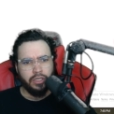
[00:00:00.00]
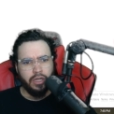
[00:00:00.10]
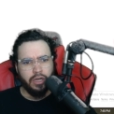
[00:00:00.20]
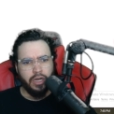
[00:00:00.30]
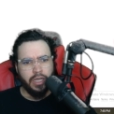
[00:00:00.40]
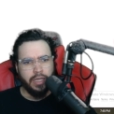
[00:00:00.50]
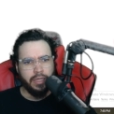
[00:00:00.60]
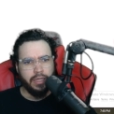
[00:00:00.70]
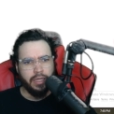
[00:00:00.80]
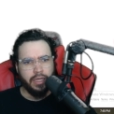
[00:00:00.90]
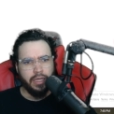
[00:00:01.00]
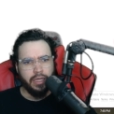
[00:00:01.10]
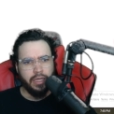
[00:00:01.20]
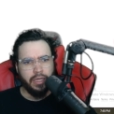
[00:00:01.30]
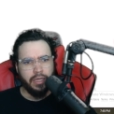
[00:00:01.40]
All right.
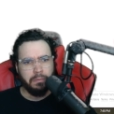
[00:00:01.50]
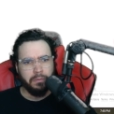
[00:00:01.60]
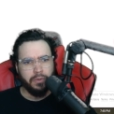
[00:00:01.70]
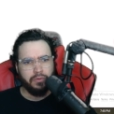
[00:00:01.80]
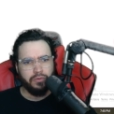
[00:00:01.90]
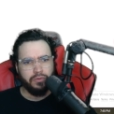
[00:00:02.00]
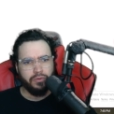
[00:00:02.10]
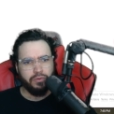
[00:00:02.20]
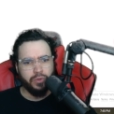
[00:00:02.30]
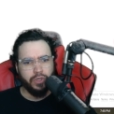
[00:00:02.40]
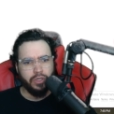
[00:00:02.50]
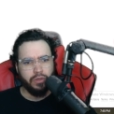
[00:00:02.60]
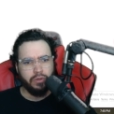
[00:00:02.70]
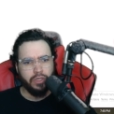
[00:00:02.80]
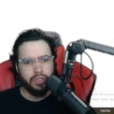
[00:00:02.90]
Um, you really
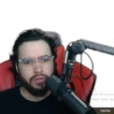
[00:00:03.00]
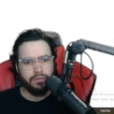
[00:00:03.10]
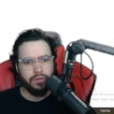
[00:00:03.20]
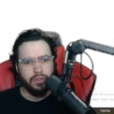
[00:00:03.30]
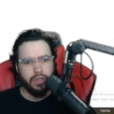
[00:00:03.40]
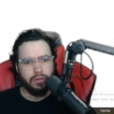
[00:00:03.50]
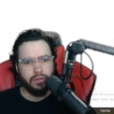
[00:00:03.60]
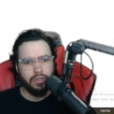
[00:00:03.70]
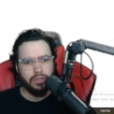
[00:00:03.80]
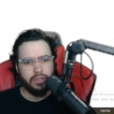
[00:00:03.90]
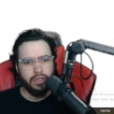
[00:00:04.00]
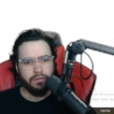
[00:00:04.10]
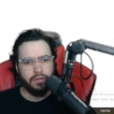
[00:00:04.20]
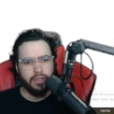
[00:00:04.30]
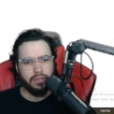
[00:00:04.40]
only need to fill out these
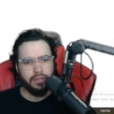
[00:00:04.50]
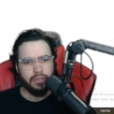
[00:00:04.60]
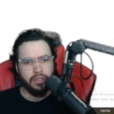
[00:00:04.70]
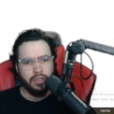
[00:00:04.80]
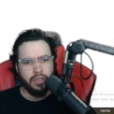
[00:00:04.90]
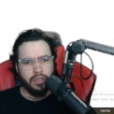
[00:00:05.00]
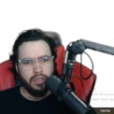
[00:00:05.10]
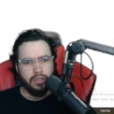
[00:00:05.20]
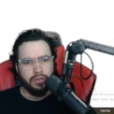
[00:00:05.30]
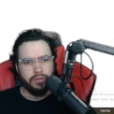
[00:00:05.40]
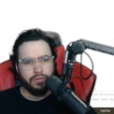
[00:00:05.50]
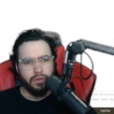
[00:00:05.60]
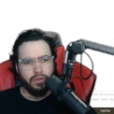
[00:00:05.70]
stuff that's useful.